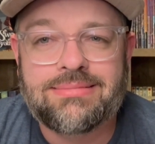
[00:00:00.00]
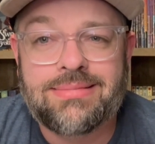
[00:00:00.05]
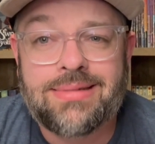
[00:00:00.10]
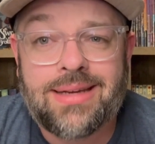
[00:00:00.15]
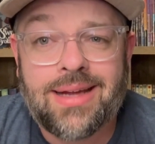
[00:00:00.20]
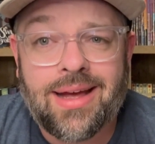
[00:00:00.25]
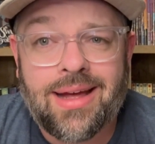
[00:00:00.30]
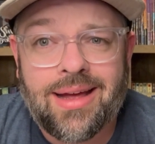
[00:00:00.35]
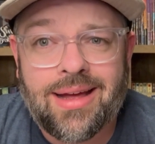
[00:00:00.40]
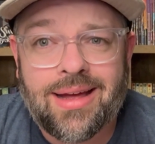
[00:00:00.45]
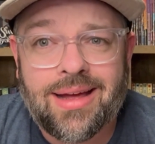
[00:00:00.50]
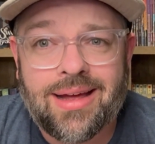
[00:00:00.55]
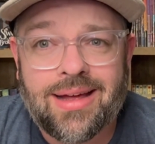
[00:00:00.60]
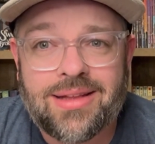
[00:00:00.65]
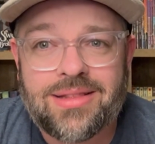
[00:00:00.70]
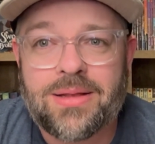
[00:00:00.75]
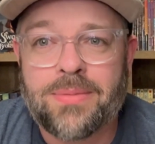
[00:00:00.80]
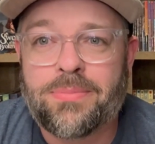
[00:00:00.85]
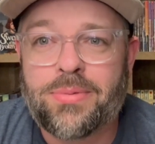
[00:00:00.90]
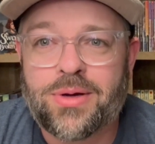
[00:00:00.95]
duh,
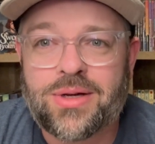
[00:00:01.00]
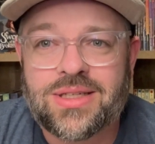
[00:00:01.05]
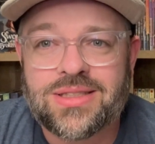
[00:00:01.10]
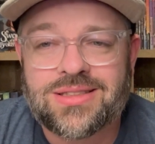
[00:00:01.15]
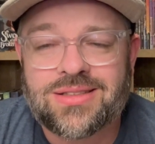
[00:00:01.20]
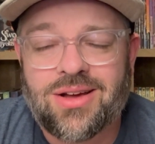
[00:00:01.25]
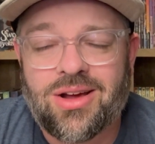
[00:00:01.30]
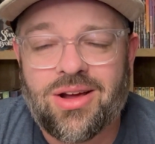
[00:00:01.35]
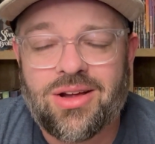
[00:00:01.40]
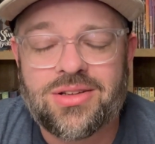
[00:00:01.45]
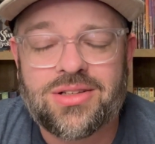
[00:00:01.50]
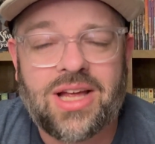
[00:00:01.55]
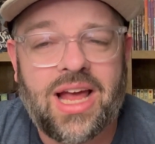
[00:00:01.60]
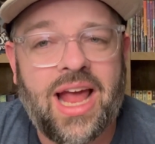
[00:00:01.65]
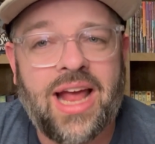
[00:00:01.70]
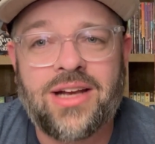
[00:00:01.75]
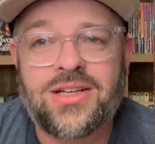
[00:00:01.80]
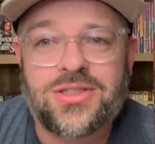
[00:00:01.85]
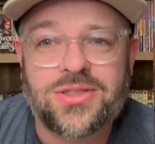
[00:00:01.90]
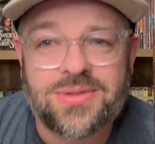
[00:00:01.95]
the book is called
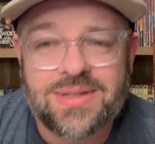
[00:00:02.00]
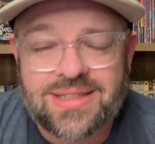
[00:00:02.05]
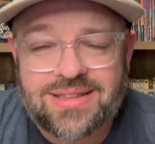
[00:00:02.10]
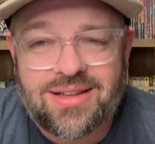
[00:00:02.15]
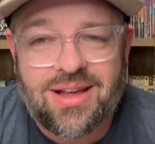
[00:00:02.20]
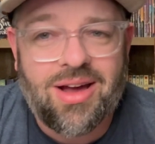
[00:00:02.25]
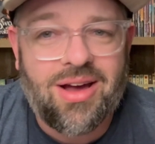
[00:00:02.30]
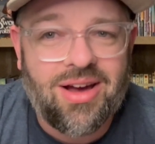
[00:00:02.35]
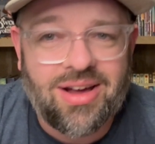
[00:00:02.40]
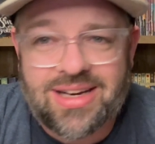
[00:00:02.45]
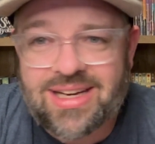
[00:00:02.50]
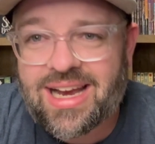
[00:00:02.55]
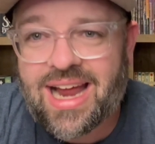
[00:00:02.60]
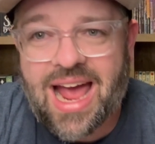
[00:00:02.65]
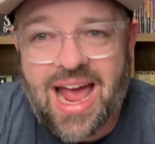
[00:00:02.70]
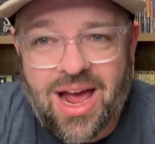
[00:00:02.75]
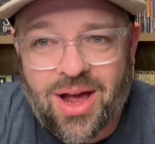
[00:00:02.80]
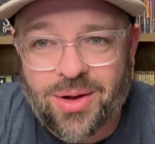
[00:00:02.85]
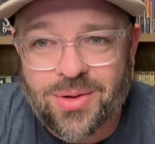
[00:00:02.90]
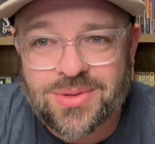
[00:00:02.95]
Entering the Haunted
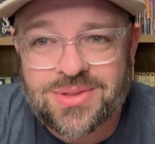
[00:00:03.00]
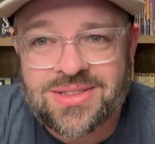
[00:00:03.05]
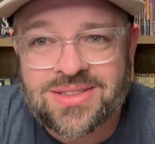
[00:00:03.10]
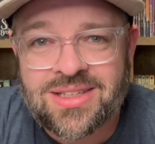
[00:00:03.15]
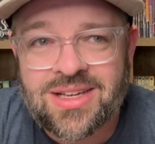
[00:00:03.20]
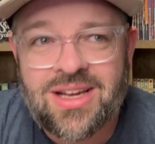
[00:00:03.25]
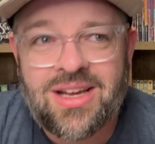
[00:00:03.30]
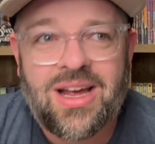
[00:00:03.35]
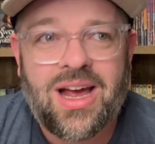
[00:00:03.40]
House.